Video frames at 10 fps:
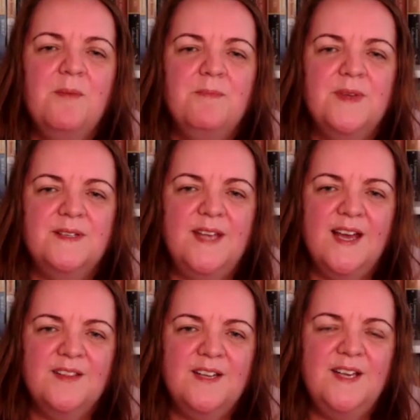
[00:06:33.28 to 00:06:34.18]
But
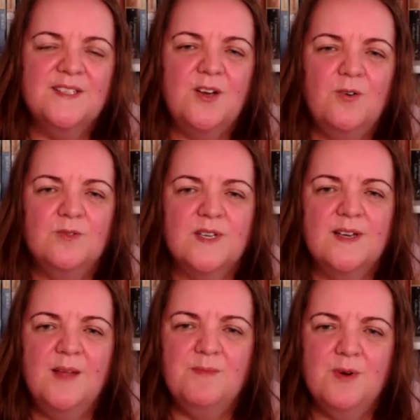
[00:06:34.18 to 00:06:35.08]
now that he's
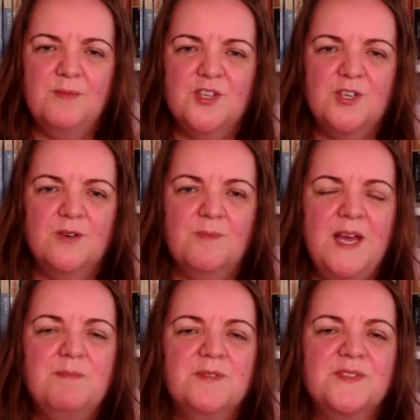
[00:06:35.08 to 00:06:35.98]
older and more mature,
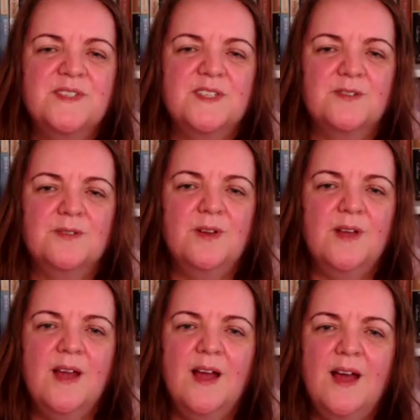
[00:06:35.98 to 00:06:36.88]
people still
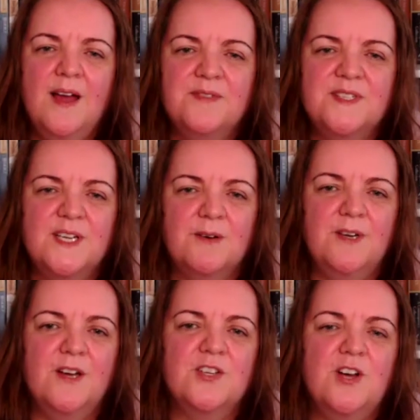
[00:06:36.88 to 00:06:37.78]
have
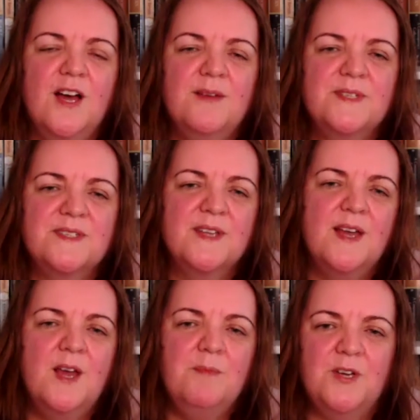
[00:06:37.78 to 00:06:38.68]
stereotypes
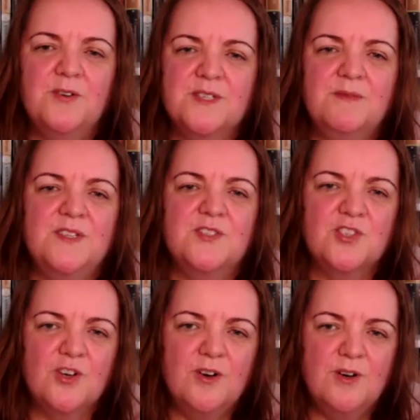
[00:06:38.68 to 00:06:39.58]
because of his
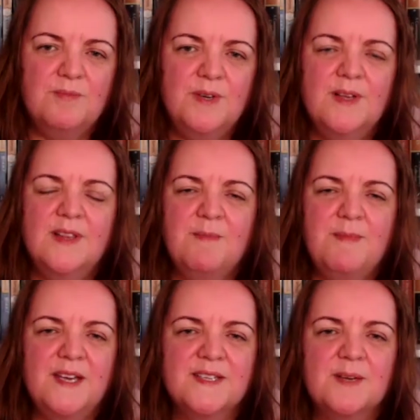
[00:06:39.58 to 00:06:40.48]
job. They
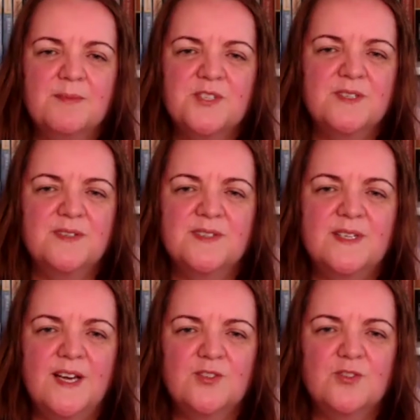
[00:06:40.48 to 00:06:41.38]
make assumptions that
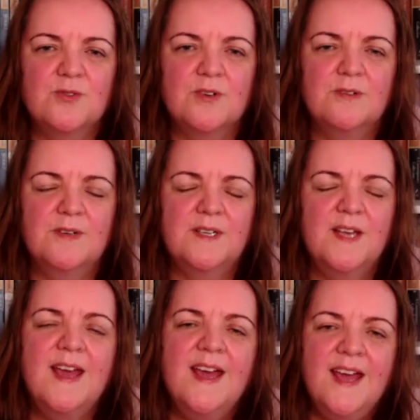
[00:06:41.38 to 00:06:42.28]
aren't true, and
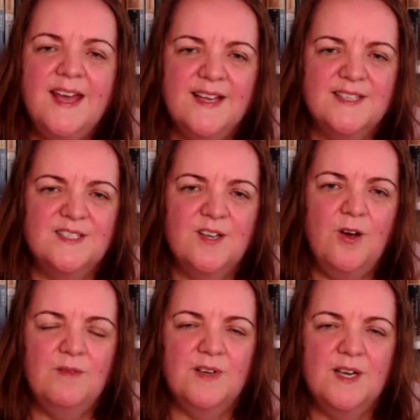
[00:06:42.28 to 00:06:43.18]
he has to
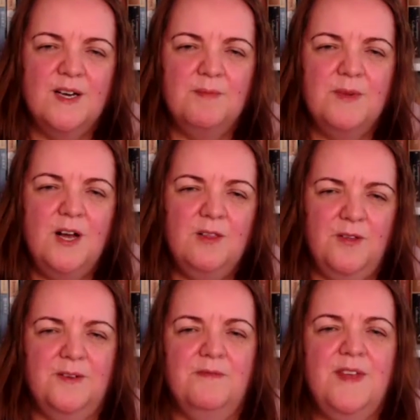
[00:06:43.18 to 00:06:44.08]
overcome a
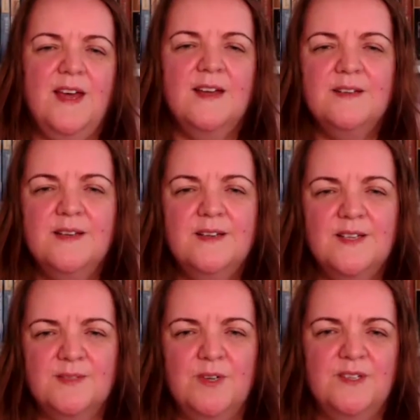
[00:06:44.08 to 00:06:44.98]
lot of that
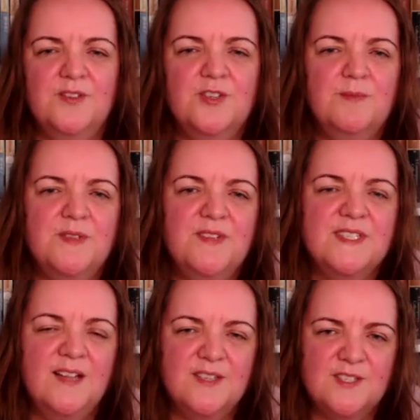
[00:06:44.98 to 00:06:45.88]
as well in terms of this
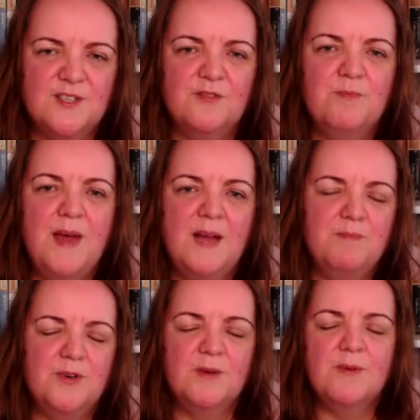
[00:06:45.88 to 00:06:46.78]
undeserved bad
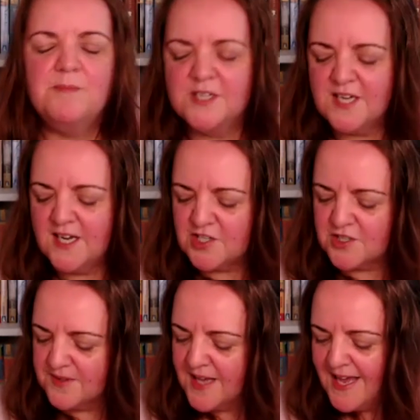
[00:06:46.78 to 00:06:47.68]
boy
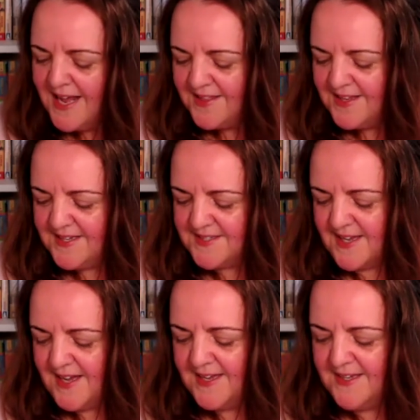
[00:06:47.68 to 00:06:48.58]
reputation that he's
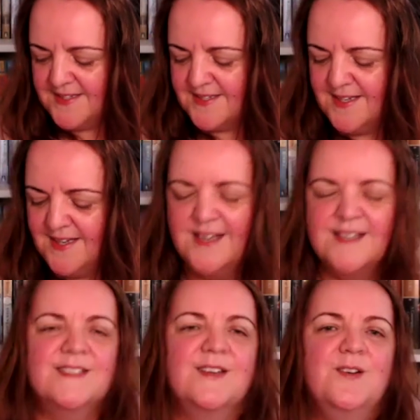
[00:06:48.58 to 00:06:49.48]
gained.
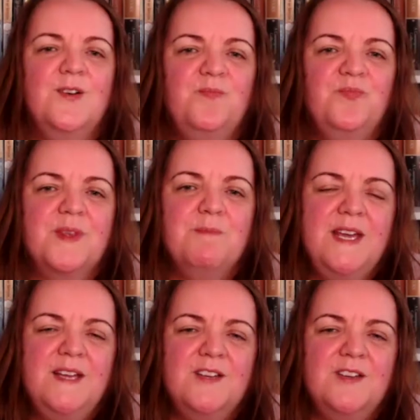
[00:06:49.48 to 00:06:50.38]
So the
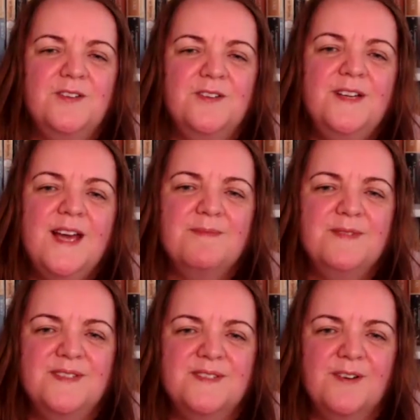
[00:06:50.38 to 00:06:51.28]
meet cute
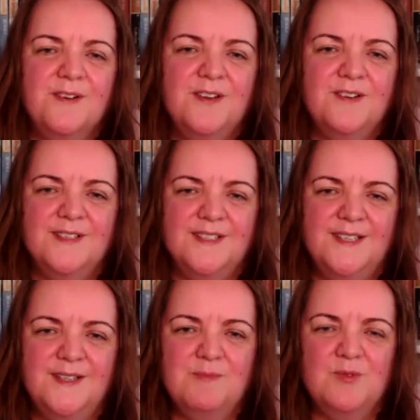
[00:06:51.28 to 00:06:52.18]
happens very early
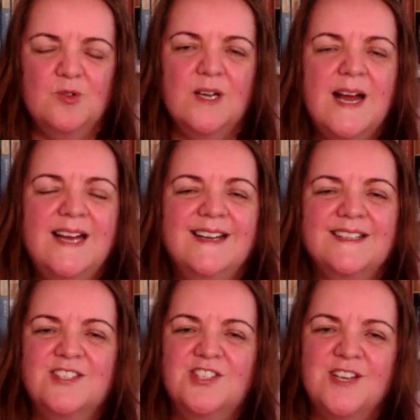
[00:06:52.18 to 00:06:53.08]
in the book, and
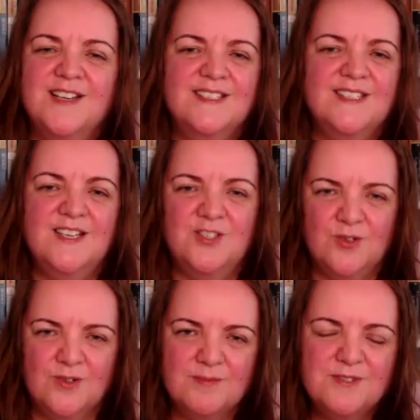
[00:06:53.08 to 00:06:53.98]
it's just
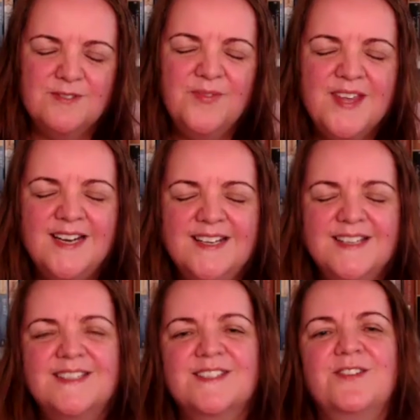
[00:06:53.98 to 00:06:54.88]
adorable. It
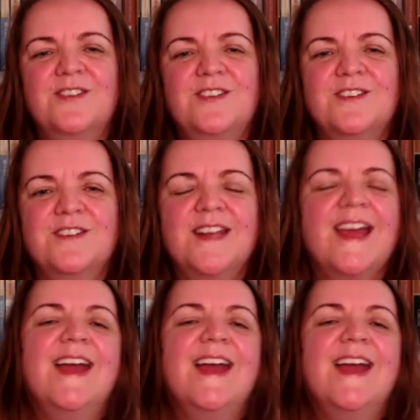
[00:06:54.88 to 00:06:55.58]
is so cute.